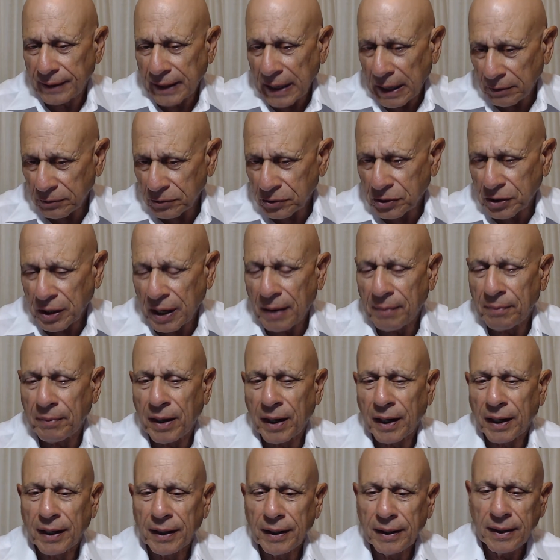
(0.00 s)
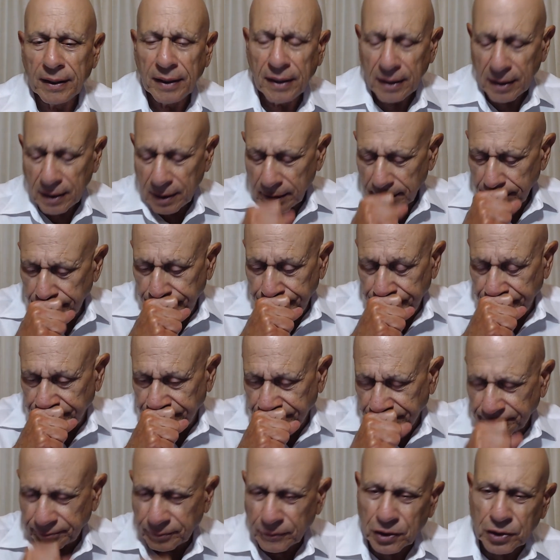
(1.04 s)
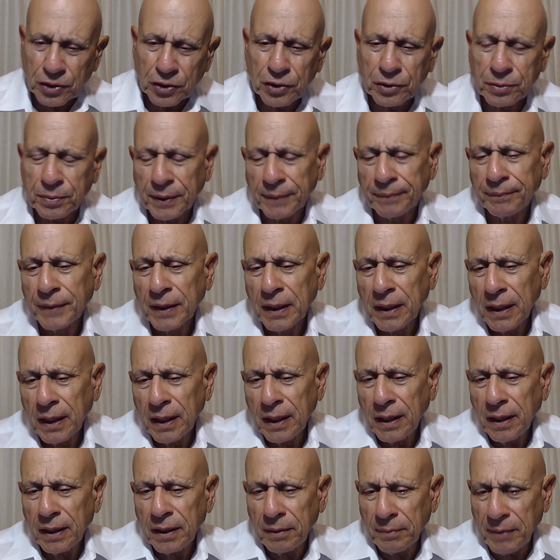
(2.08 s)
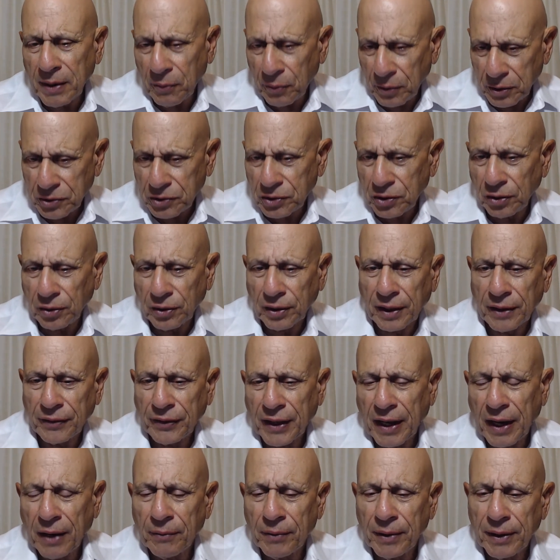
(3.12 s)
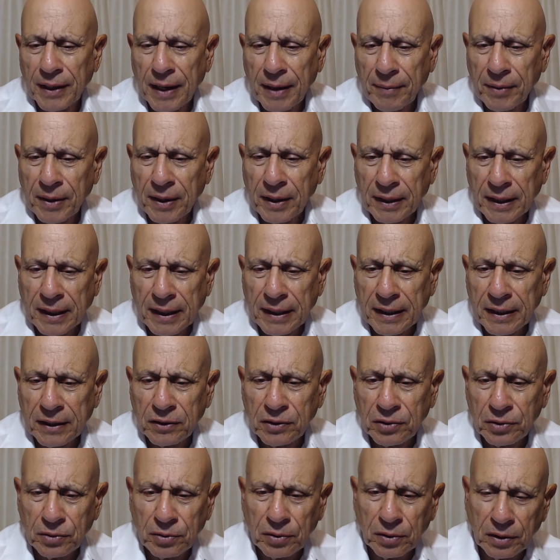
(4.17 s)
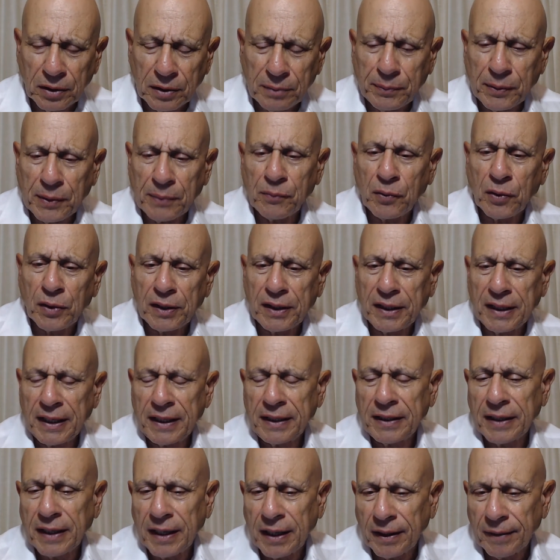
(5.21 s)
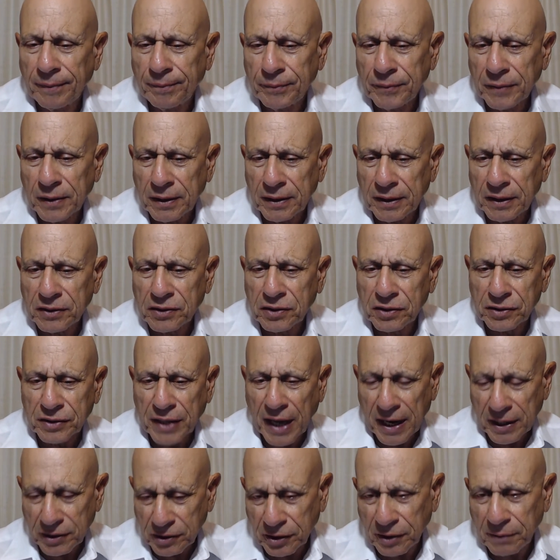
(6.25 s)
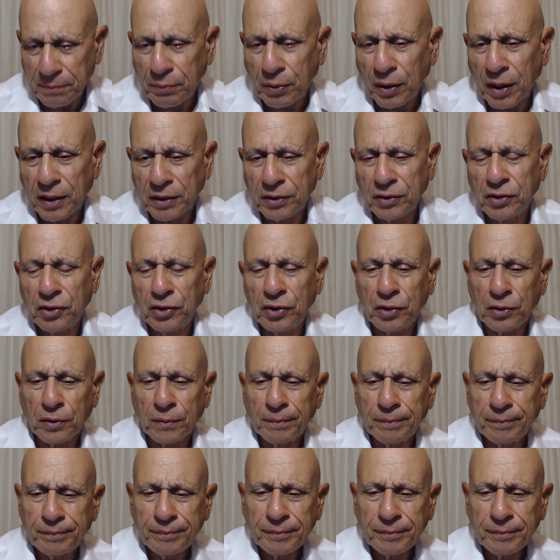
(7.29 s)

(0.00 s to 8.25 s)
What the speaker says: Stock Market. Excuse me. You may wish to look at that one. I'm going to get into a little bit more detail, and this is actually part 2.